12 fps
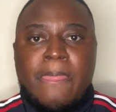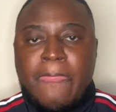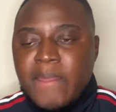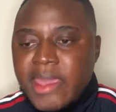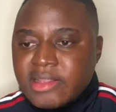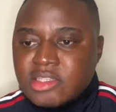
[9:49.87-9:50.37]

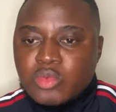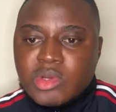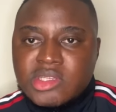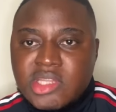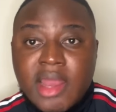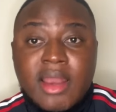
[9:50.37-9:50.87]
Hence, when
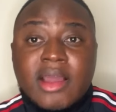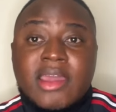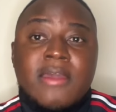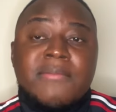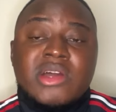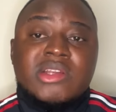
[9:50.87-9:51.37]
Ten Hag
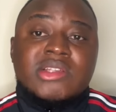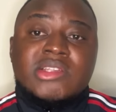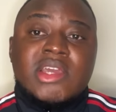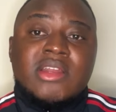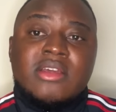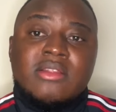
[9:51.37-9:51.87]
came out and
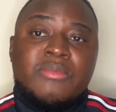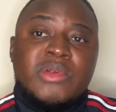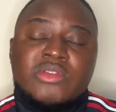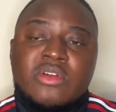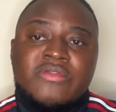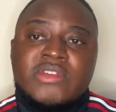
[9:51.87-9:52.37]
said in the press
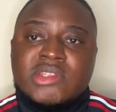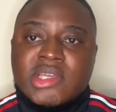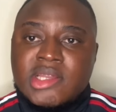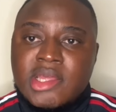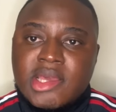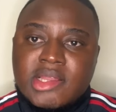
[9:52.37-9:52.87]
conference that
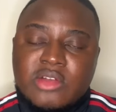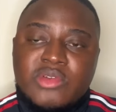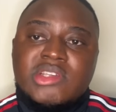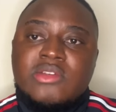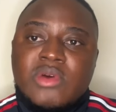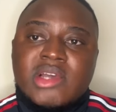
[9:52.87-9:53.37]
the
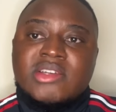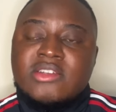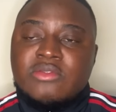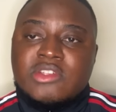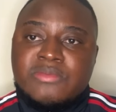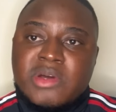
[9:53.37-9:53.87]
reason why Sancho
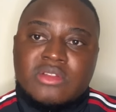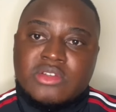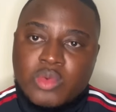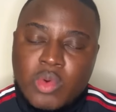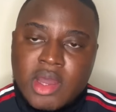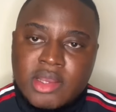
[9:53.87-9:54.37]
wasn't part of the
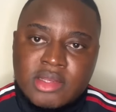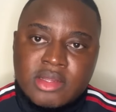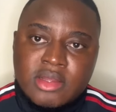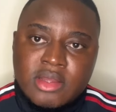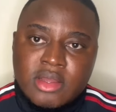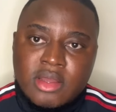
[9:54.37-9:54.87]
squad
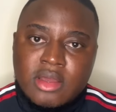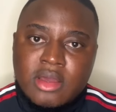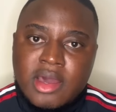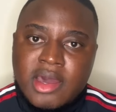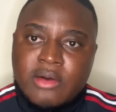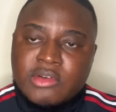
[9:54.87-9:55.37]

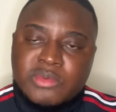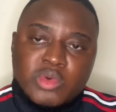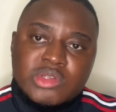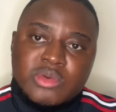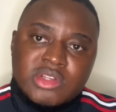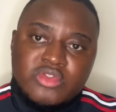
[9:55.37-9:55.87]
was because
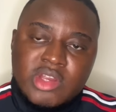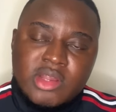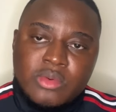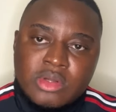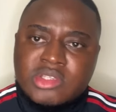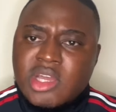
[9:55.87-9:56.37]
he wasn't training
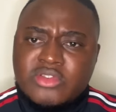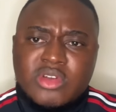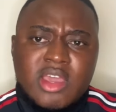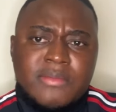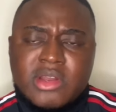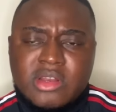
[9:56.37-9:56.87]
well. Sancho
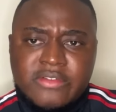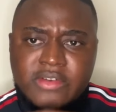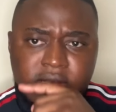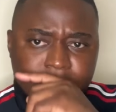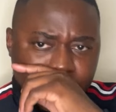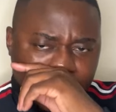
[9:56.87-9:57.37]
came out and defended
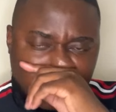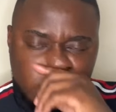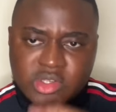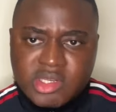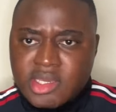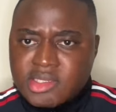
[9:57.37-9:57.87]
himself on
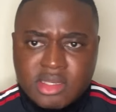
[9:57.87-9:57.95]
Twitter.